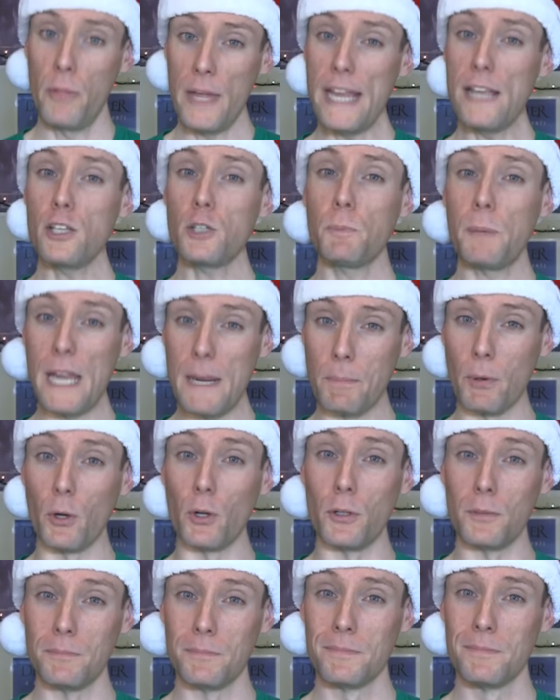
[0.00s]
These
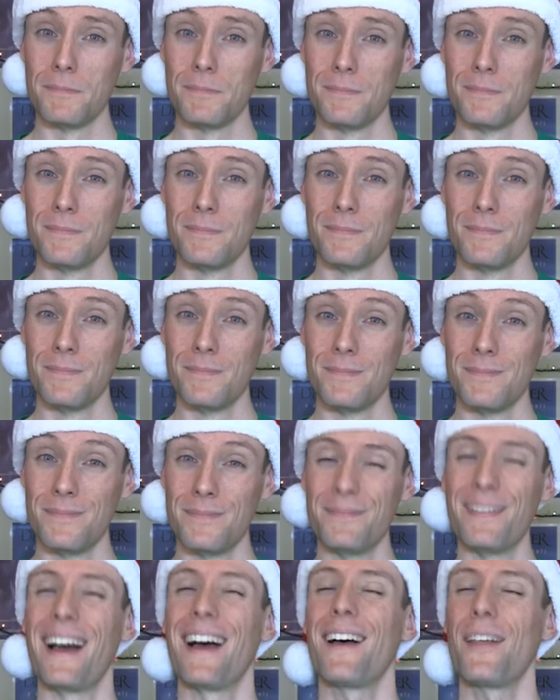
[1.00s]
people.
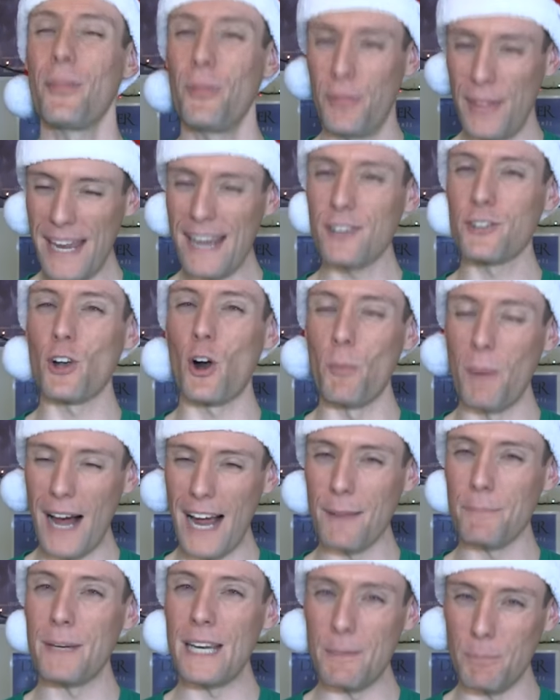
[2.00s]
These are
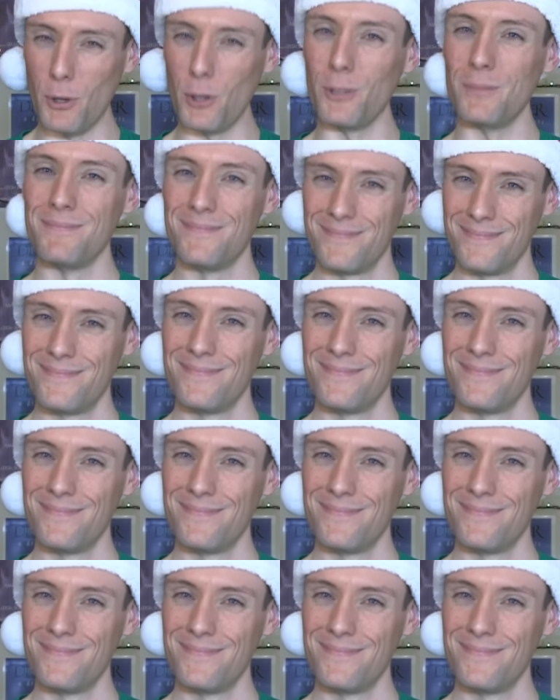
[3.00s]
my people.